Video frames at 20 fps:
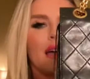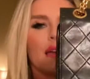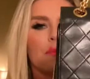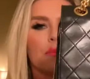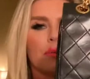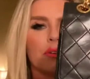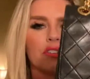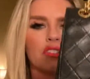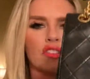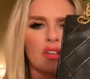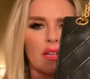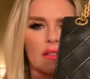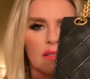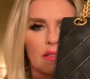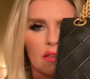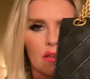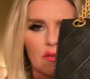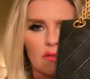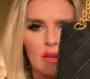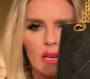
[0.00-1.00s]
appreciate
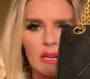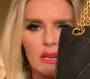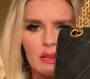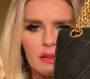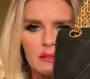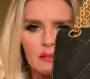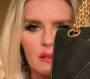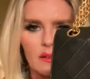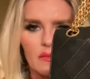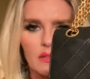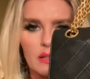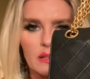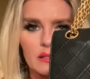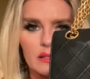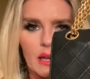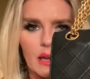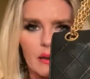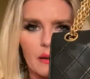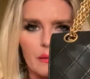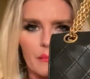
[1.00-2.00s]
the uniqueness of this
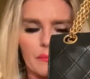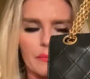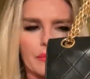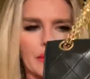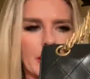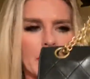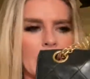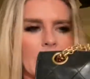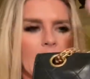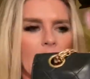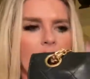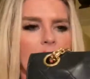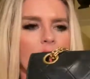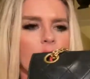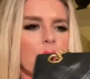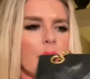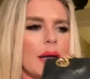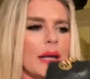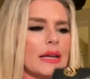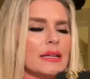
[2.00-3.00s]
item.
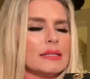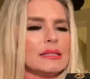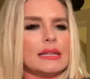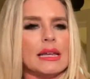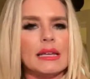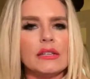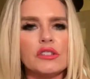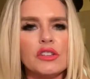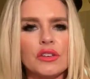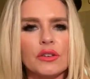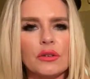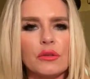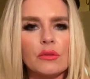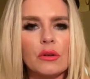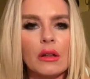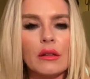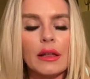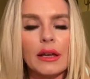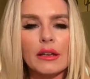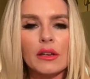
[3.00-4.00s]
Anyway, stay tuned.
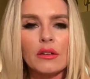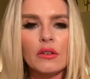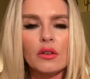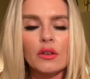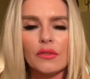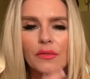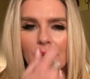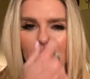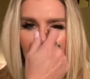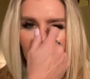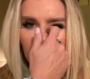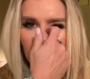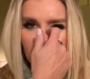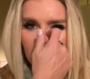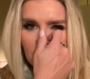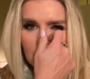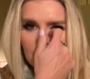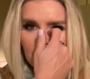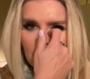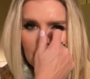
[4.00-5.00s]
I'll let you know if I do
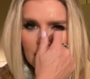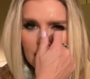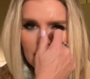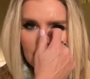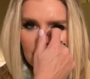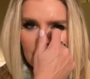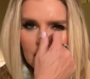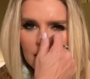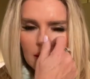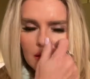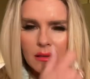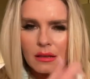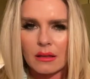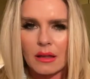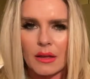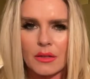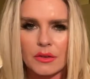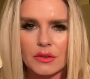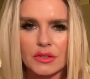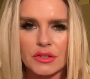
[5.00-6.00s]
decide to send it to
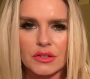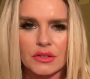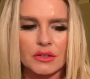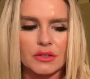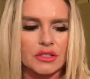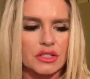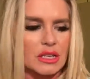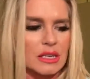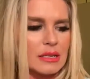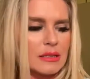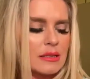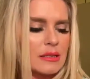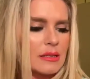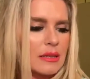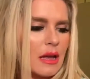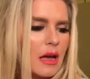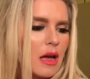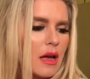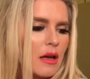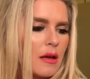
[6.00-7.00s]
leather surgeons
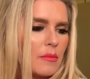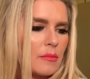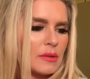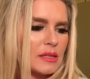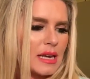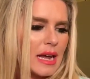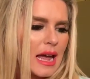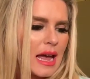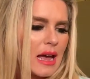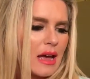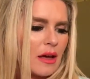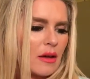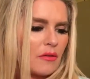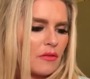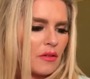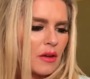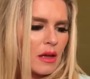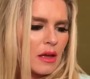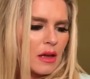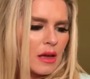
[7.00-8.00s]
um, to
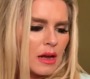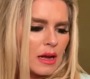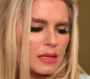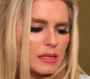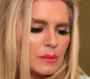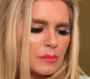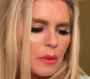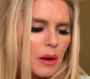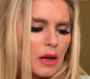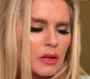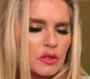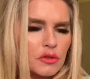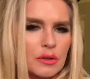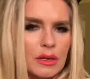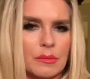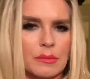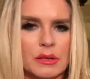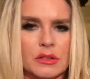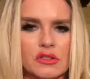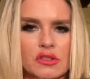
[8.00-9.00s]
have a spa
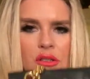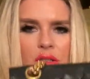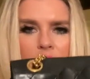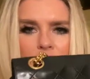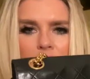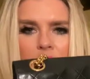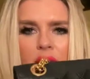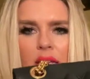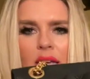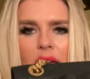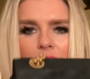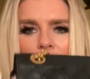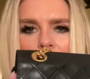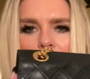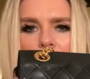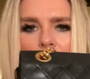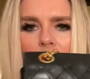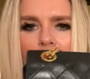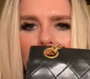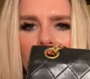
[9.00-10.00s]
treatment, just to give
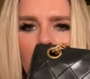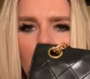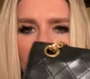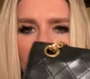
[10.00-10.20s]
it a little